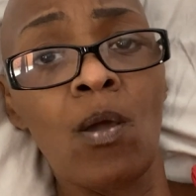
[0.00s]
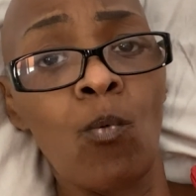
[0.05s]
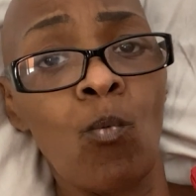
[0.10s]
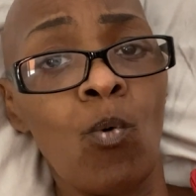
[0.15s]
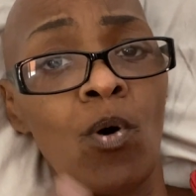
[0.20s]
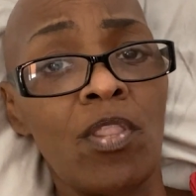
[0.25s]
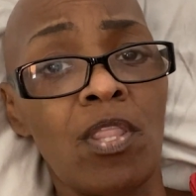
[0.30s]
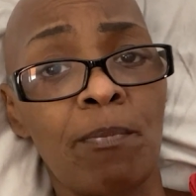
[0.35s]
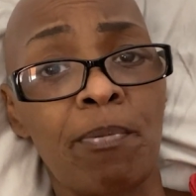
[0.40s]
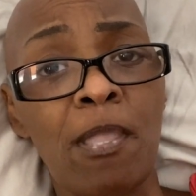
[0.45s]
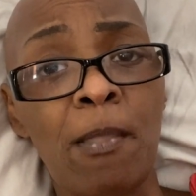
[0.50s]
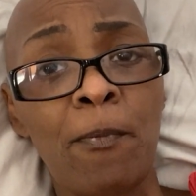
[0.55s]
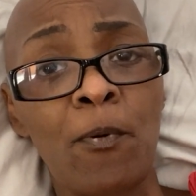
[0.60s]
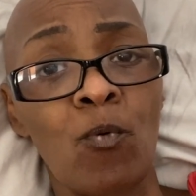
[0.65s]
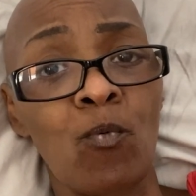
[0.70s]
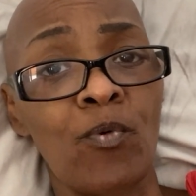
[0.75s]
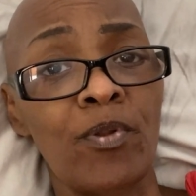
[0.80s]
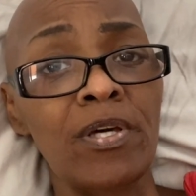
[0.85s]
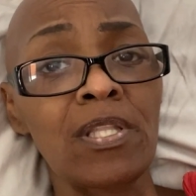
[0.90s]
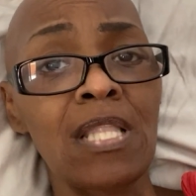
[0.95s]
whether people
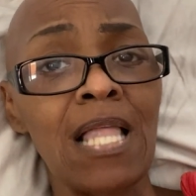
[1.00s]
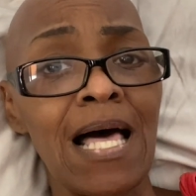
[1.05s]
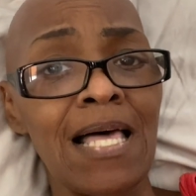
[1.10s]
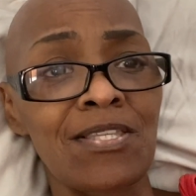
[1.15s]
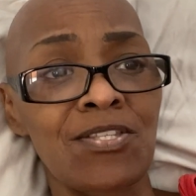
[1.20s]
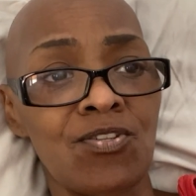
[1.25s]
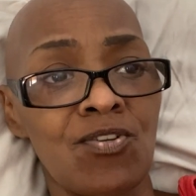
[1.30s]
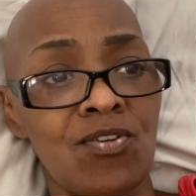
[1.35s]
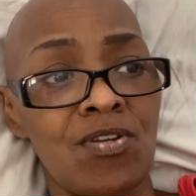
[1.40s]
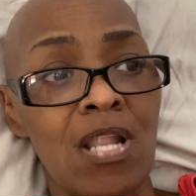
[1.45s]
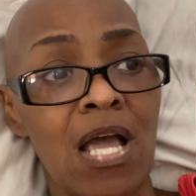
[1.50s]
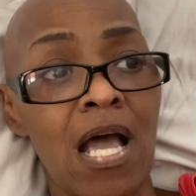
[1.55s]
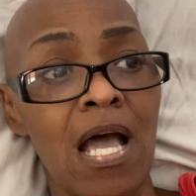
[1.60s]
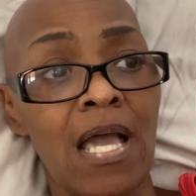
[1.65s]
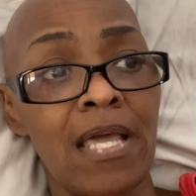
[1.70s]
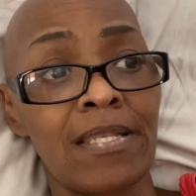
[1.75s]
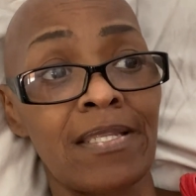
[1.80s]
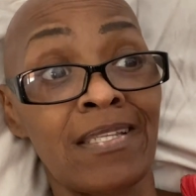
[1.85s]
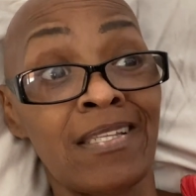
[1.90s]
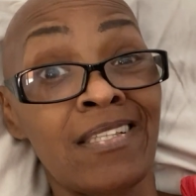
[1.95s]
realize it or
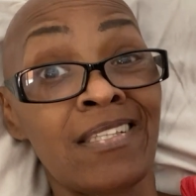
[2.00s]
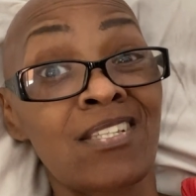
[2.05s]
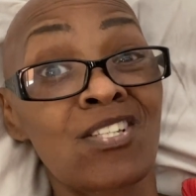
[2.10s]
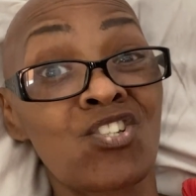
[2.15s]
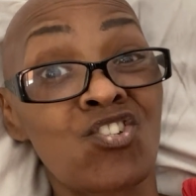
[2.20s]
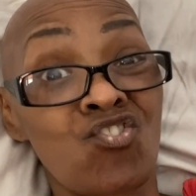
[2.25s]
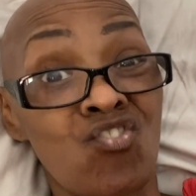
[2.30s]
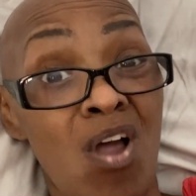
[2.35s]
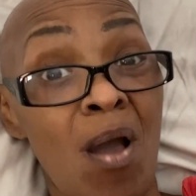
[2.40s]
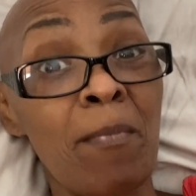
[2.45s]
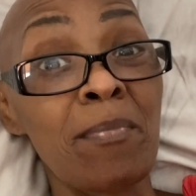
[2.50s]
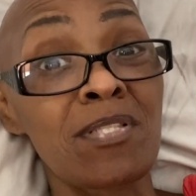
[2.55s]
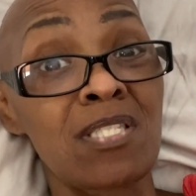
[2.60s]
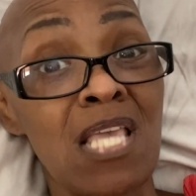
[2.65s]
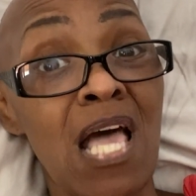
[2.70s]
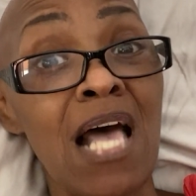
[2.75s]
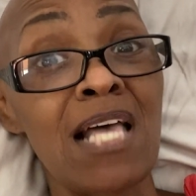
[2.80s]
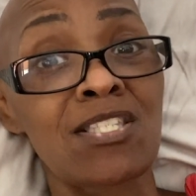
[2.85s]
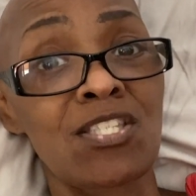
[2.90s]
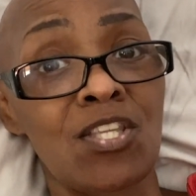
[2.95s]
not,
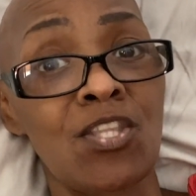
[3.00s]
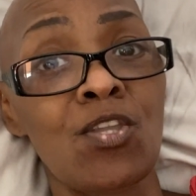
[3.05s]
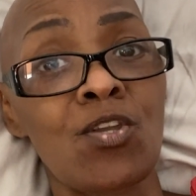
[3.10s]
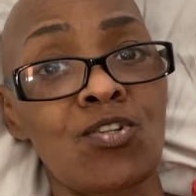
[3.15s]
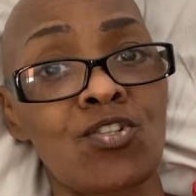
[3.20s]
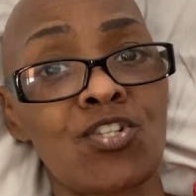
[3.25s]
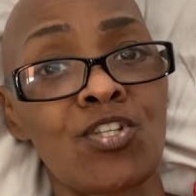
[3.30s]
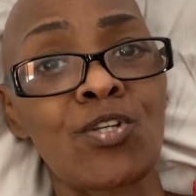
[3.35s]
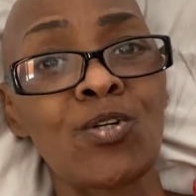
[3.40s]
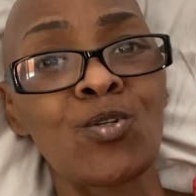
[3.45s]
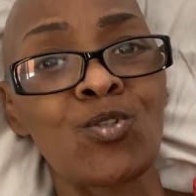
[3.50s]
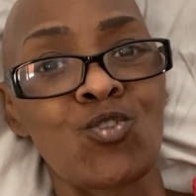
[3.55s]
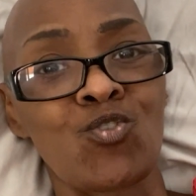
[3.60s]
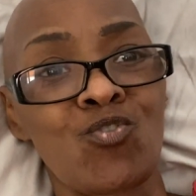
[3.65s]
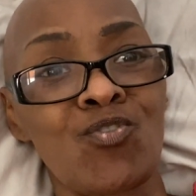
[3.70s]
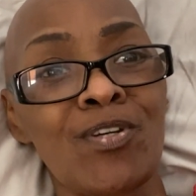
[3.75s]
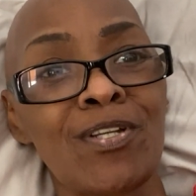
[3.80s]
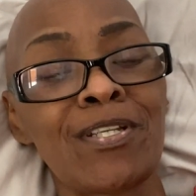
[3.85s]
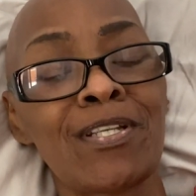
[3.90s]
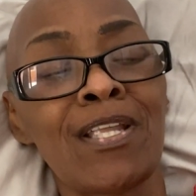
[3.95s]
traumatizing your
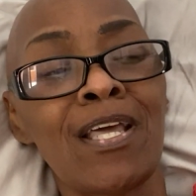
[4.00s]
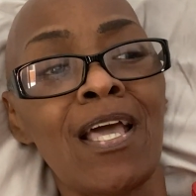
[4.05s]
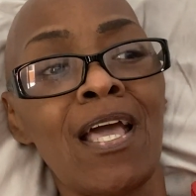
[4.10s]
children.